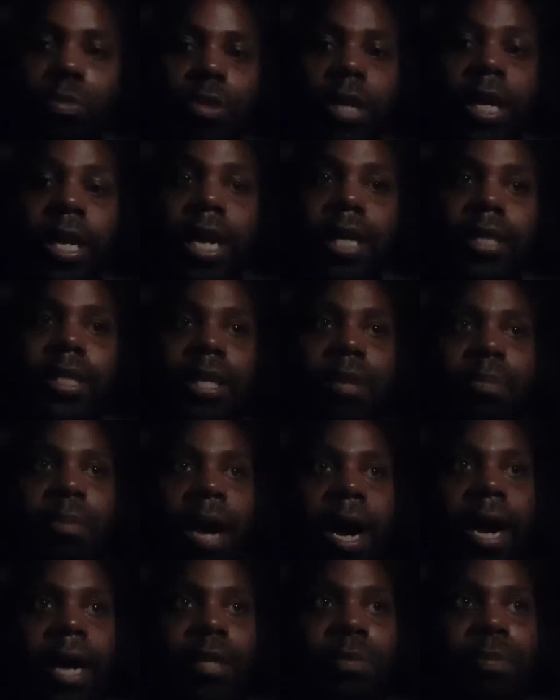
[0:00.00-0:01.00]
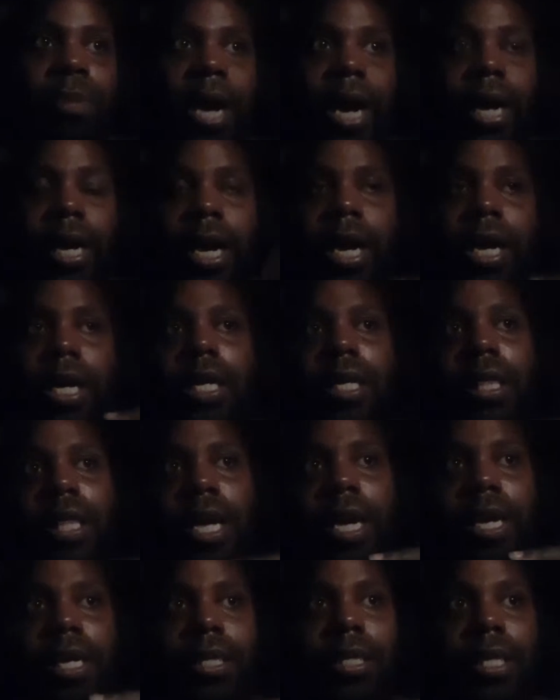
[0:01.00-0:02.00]
and they sent my ass back. The
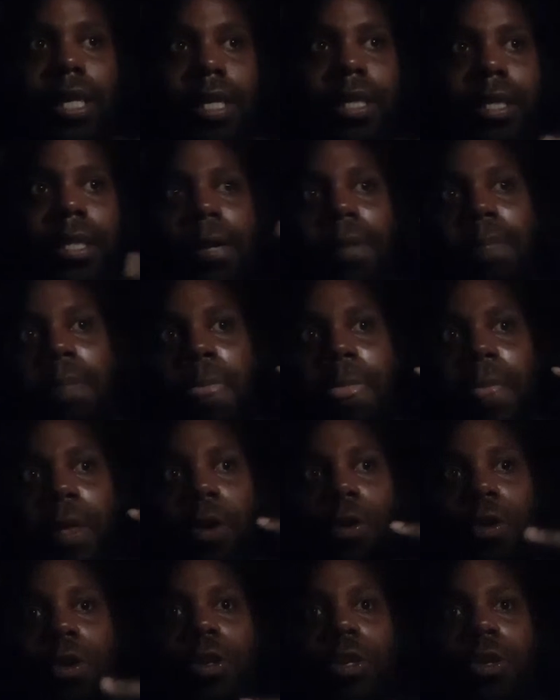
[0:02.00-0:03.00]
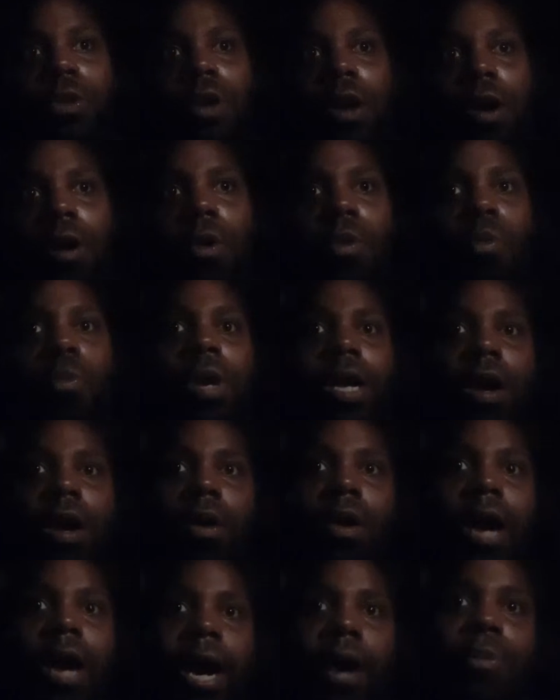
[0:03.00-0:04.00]
thing is this:
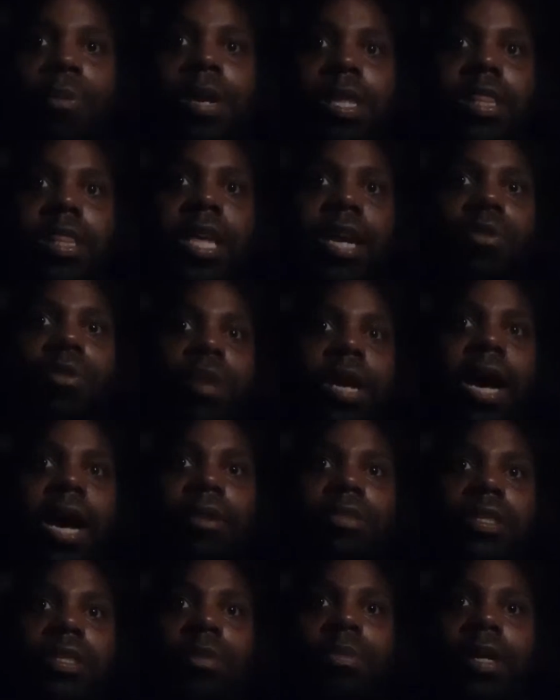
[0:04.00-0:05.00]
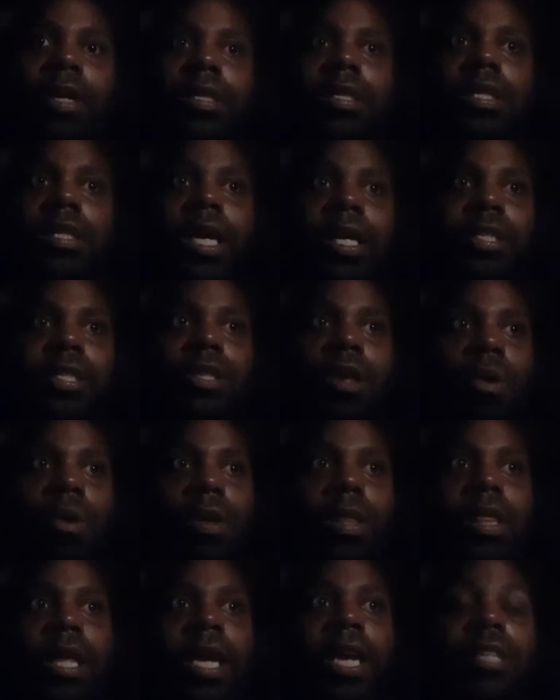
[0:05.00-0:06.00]
we think we have so much say so
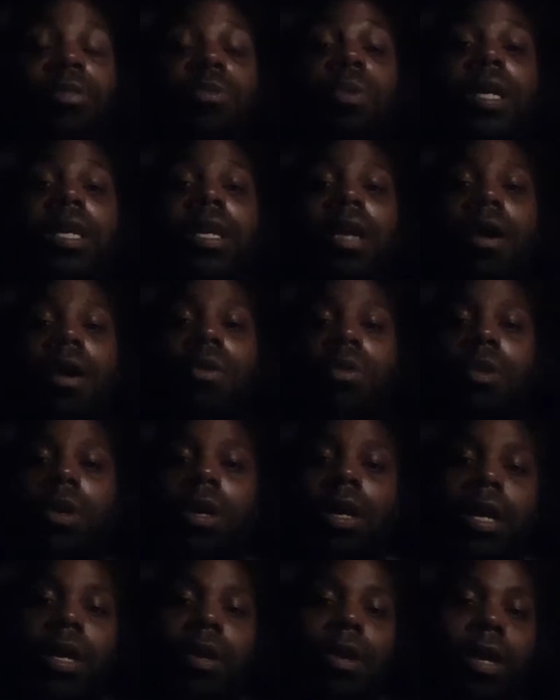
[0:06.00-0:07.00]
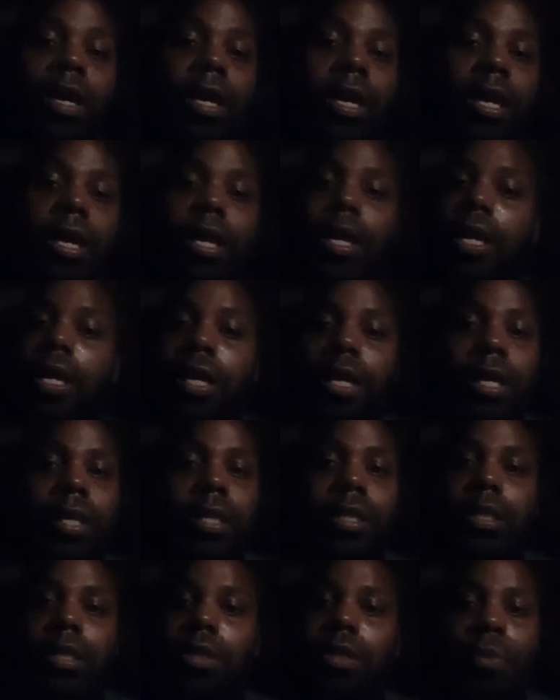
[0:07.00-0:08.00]
in things we don't.
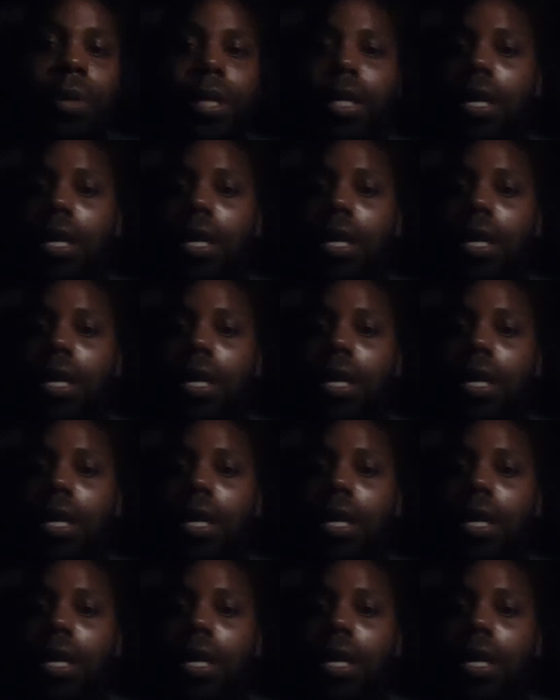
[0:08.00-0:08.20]
We